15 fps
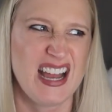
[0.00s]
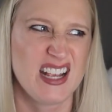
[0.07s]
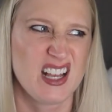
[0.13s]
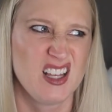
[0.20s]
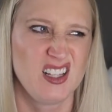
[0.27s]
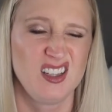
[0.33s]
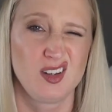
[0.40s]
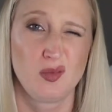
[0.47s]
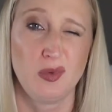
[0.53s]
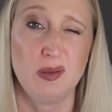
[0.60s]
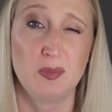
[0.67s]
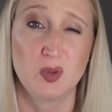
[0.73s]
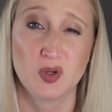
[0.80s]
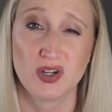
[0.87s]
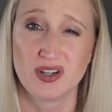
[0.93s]
I got a little
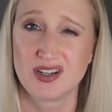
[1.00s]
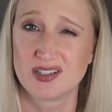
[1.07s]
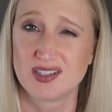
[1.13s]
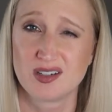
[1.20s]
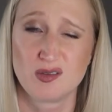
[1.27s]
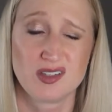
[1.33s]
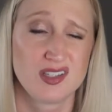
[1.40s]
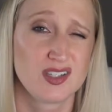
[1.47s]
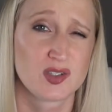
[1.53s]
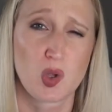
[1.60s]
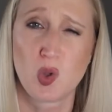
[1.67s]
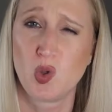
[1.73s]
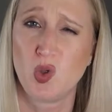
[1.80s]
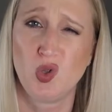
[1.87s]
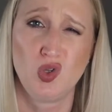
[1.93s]
bit bored because there was this
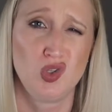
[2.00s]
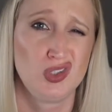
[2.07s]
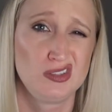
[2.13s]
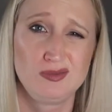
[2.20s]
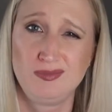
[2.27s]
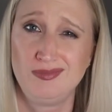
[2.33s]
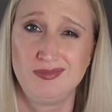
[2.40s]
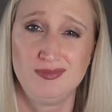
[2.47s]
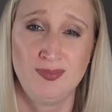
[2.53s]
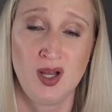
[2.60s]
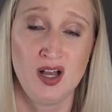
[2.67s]
whole